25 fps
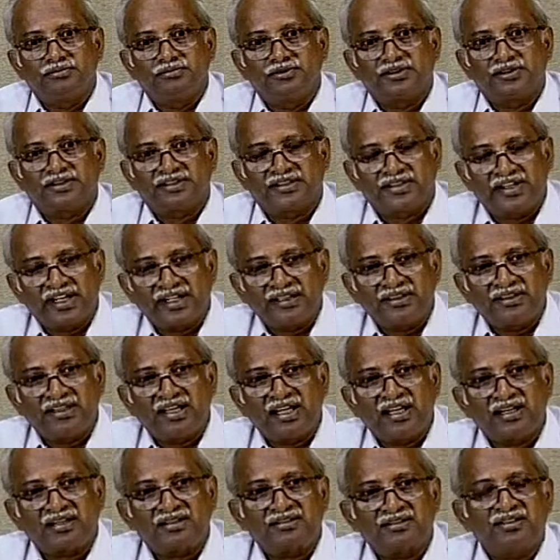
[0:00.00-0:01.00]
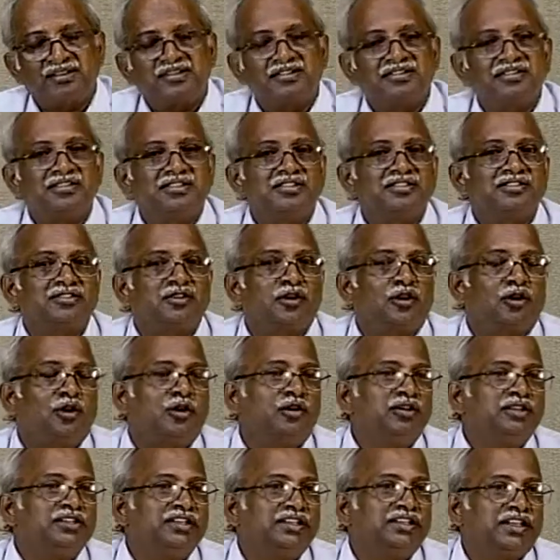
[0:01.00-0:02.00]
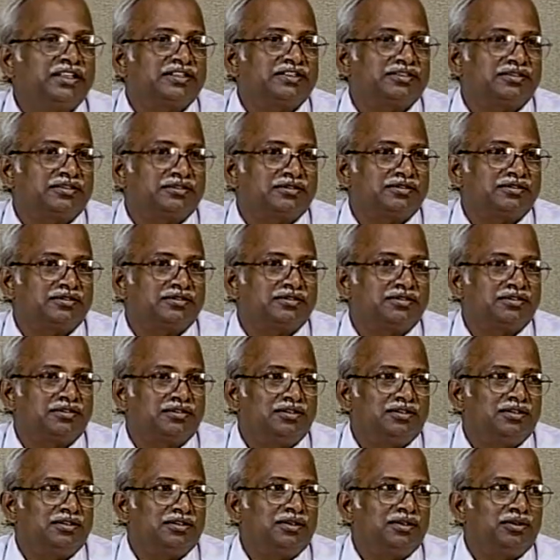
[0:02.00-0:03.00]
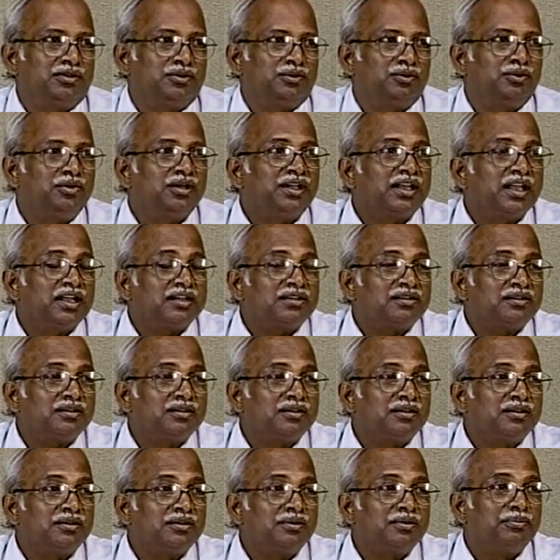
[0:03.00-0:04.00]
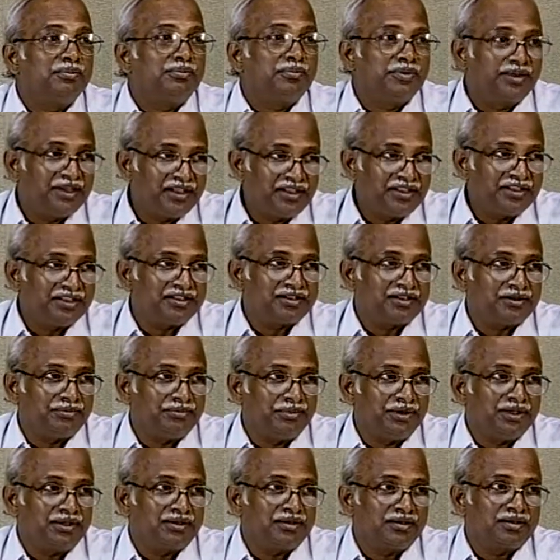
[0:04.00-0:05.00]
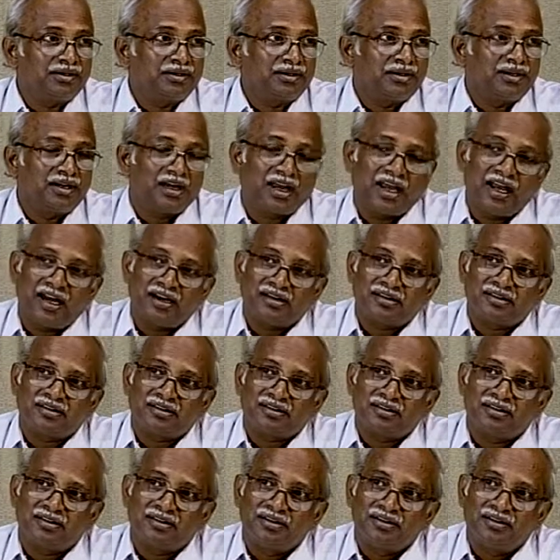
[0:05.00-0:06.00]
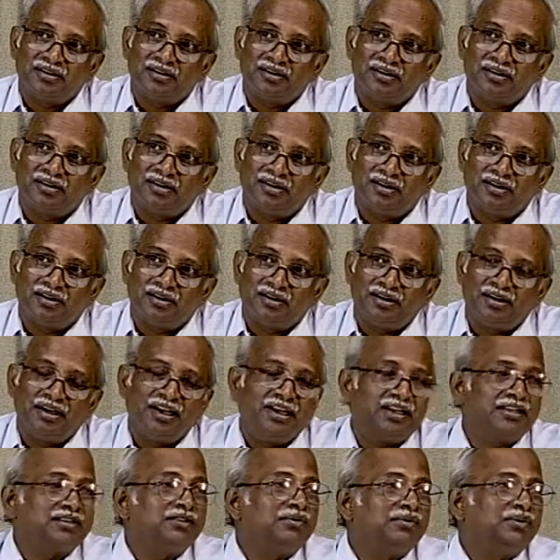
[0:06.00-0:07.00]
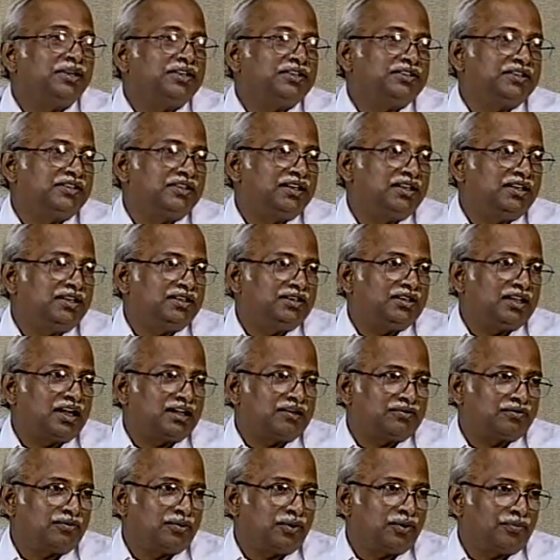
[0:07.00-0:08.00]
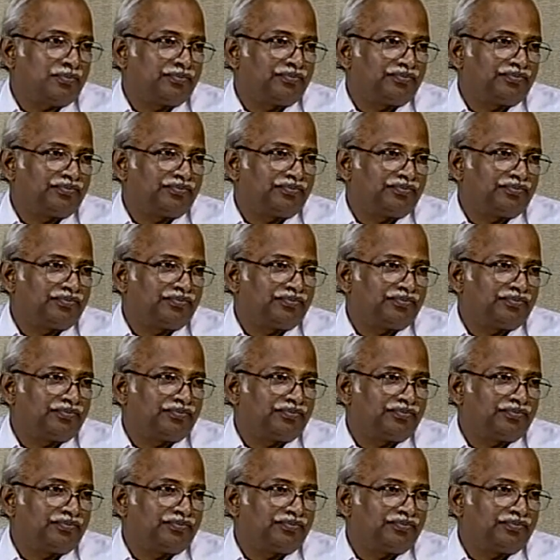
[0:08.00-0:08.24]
strength characteristics in all directions we can predetermine and lay the material in that form.